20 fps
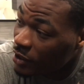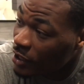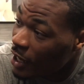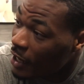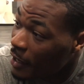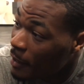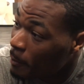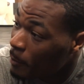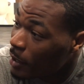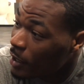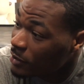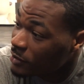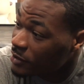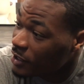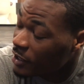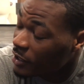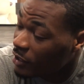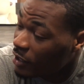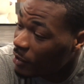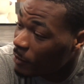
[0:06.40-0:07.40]
got that
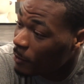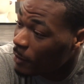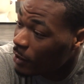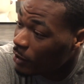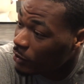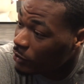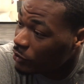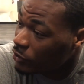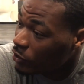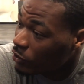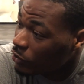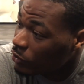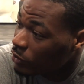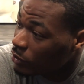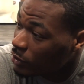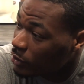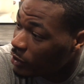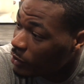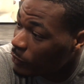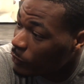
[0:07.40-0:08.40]
mindset to come out, you know,
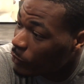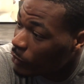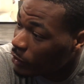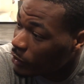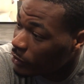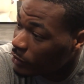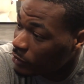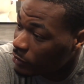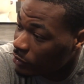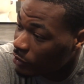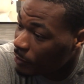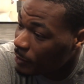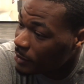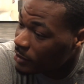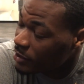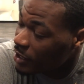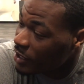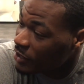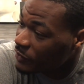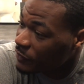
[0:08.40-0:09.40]
keep working, don't
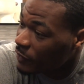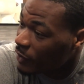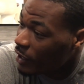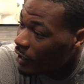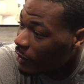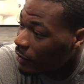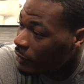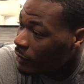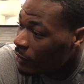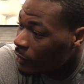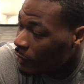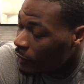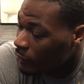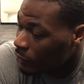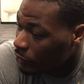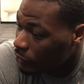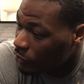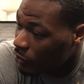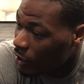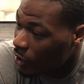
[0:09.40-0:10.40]
be satisfied.
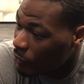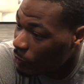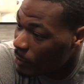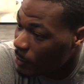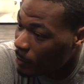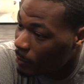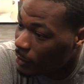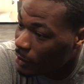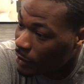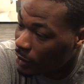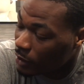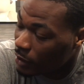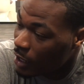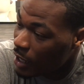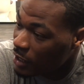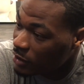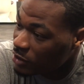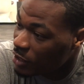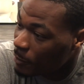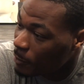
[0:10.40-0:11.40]
You know how we've been playing the
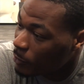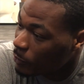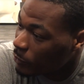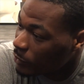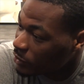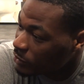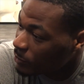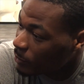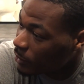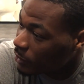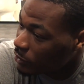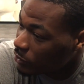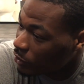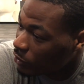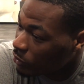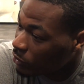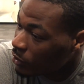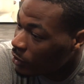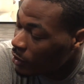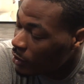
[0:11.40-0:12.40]
last couple weeks, but you
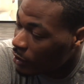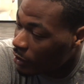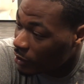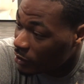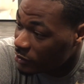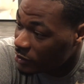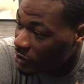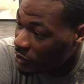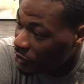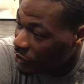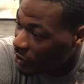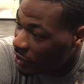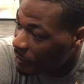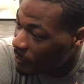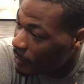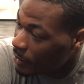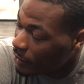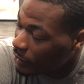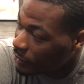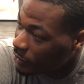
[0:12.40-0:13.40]
know, continue to
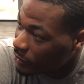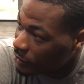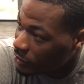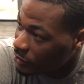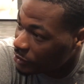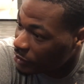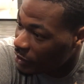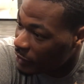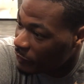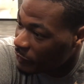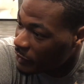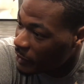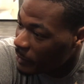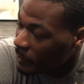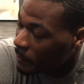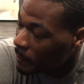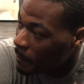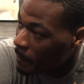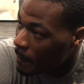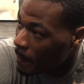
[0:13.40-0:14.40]
get better each and every
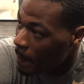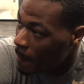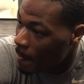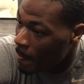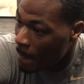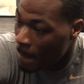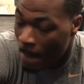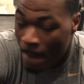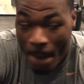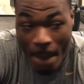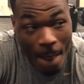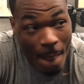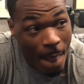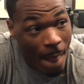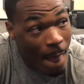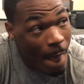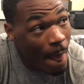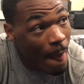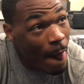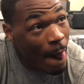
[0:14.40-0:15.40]
day.
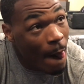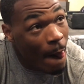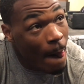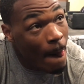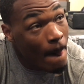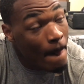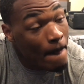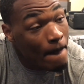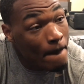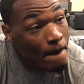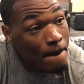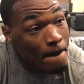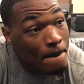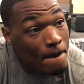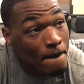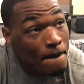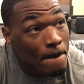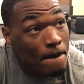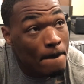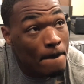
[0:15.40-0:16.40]
What's been different
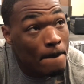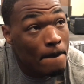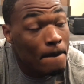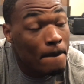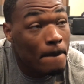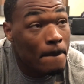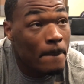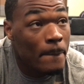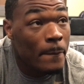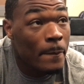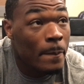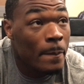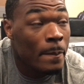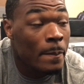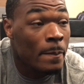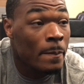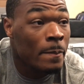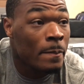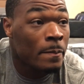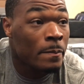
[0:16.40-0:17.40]
about the defense the last
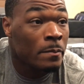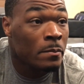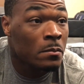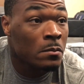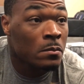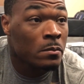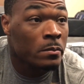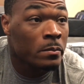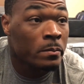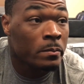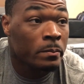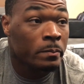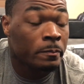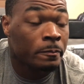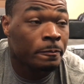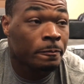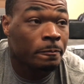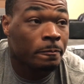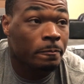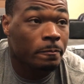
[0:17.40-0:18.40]
couple weeks? Seems like you guys were
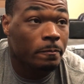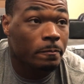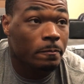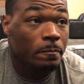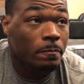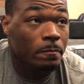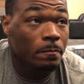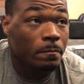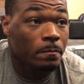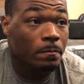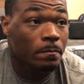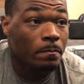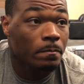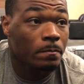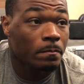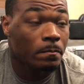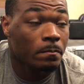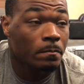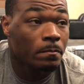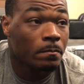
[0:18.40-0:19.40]
more energetic. I guess can
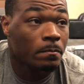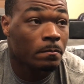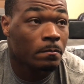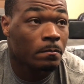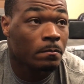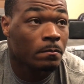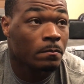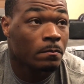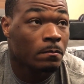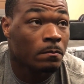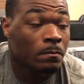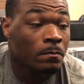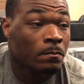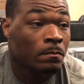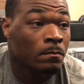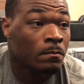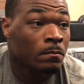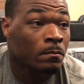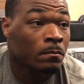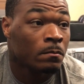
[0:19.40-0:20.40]
you feel something
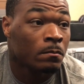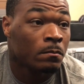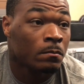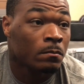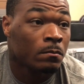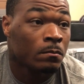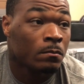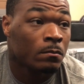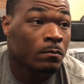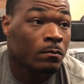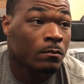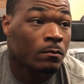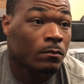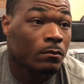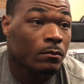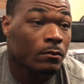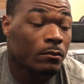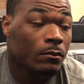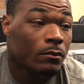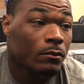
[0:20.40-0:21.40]
different when you're out there on the field the
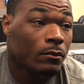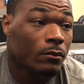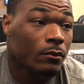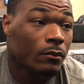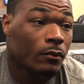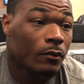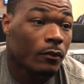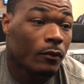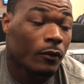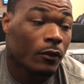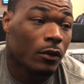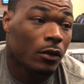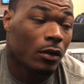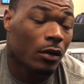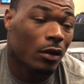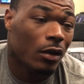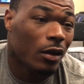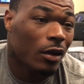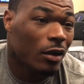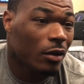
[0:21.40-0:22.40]
last few weeks?
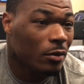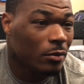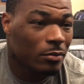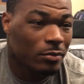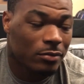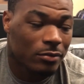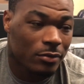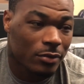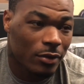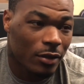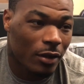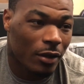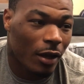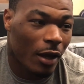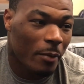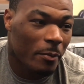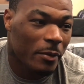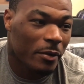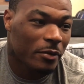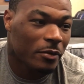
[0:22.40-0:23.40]
Um,
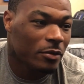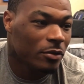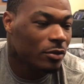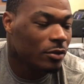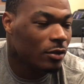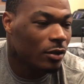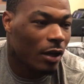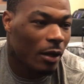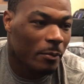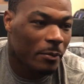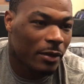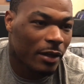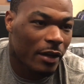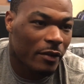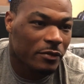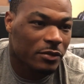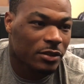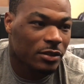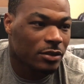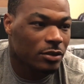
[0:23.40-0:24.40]
I mean, I mean,
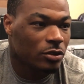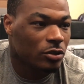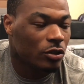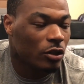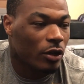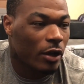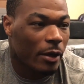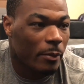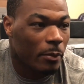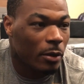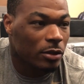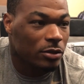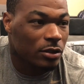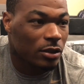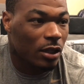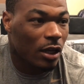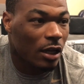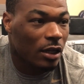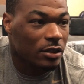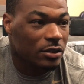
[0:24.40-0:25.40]
ever since you know that
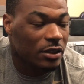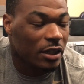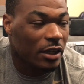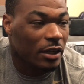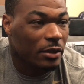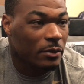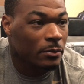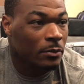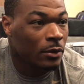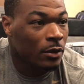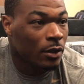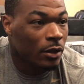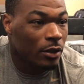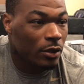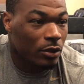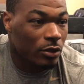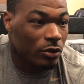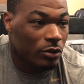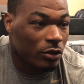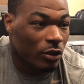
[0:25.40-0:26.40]
Boston College game,
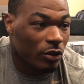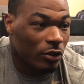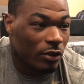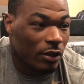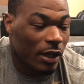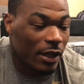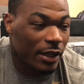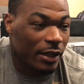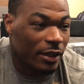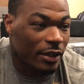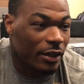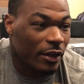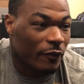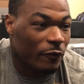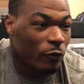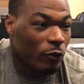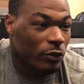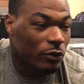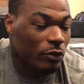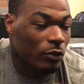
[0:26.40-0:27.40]
you know, later in the
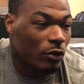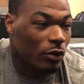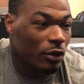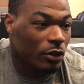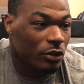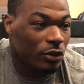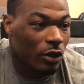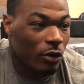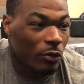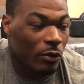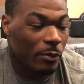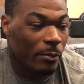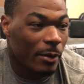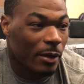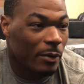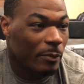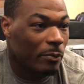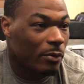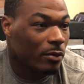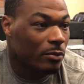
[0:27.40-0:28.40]
fourth quarter, you know, we
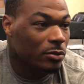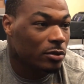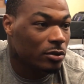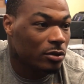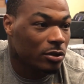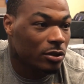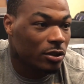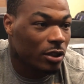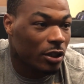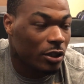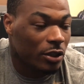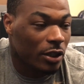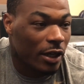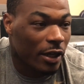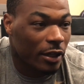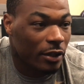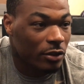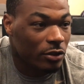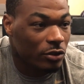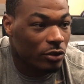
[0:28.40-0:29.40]
made a promise to each other
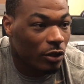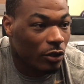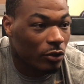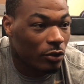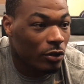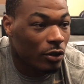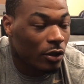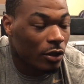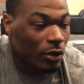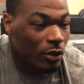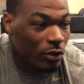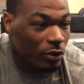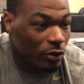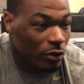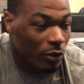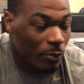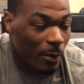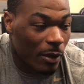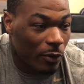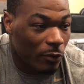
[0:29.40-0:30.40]
that you know,
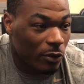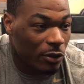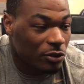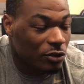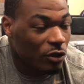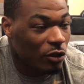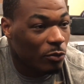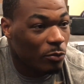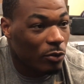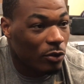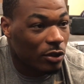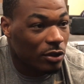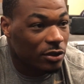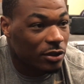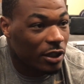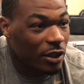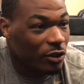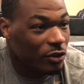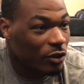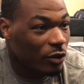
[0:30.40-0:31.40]
no matter what the scoreboard
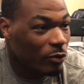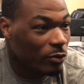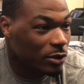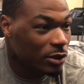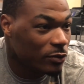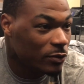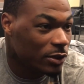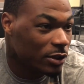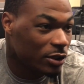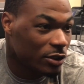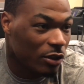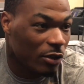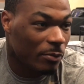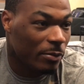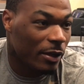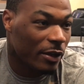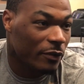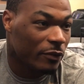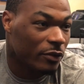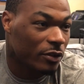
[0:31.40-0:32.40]
say, you know, we we just gonna
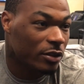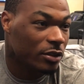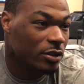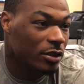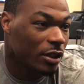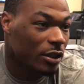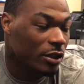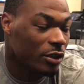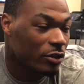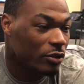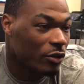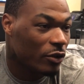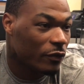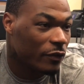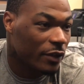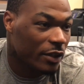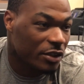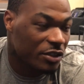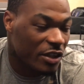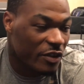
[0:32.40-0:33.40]
play for each other, you know,
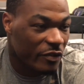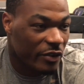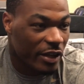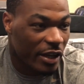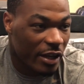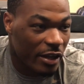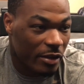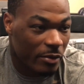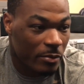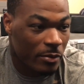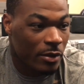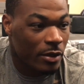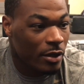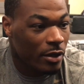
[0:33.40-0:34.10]
finish every game